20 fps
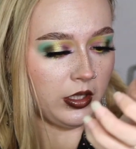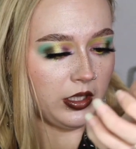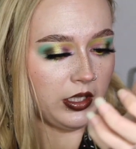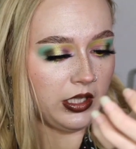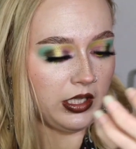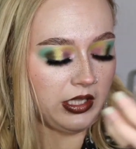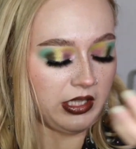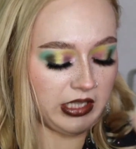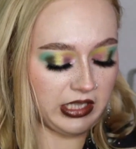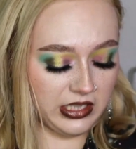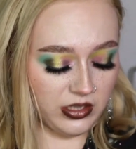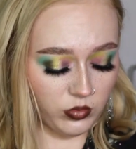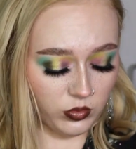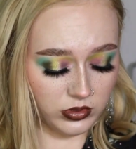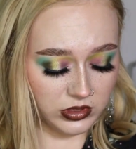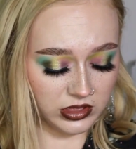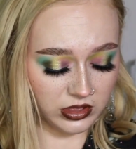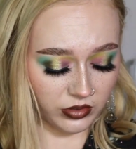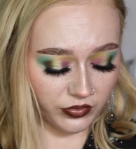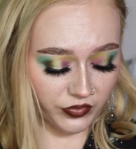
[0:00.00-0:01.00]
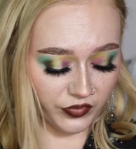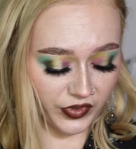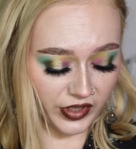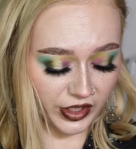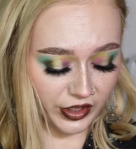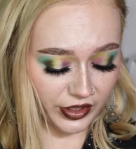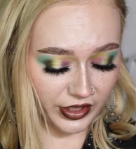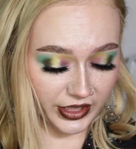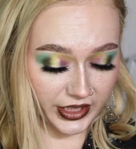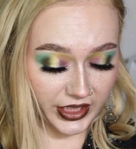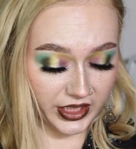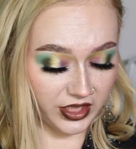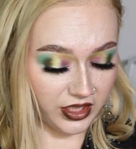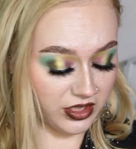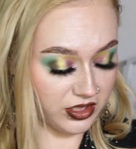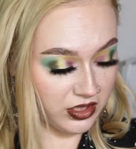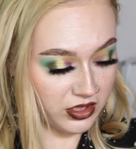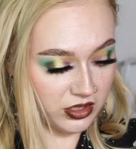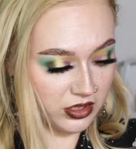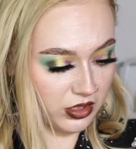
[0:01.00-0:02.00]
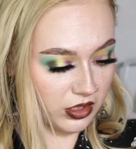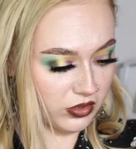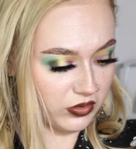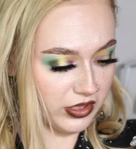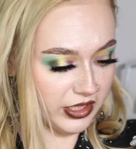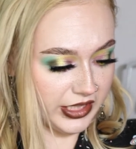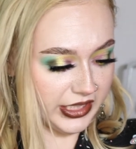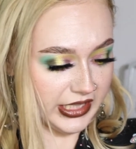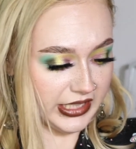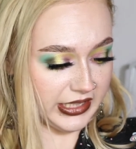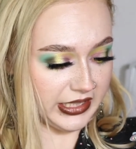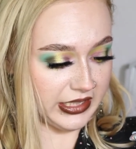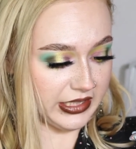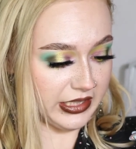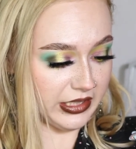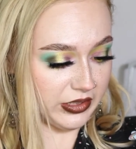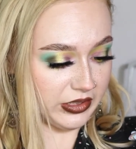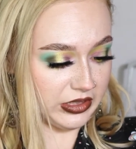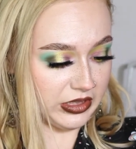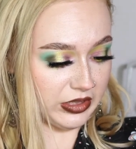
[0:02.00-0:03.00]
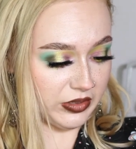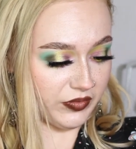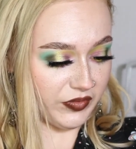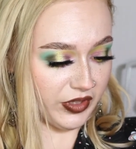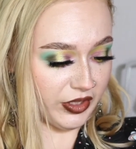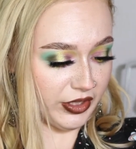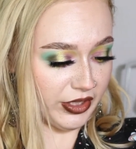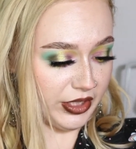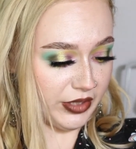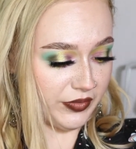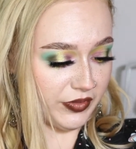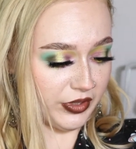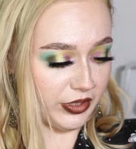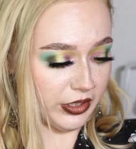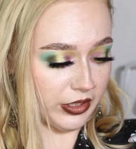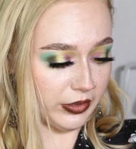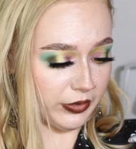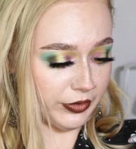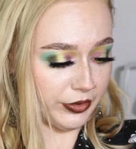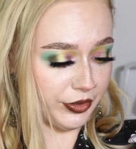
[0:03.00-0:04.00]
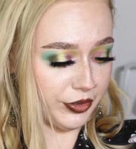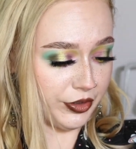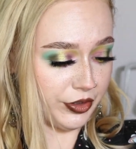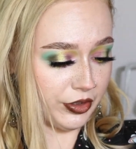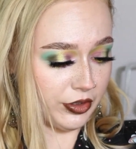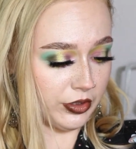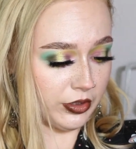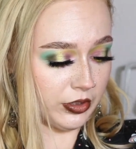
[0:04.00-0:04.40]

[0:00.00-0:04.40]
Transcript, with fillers: And these ones are very, already I can tell that they're very different colors.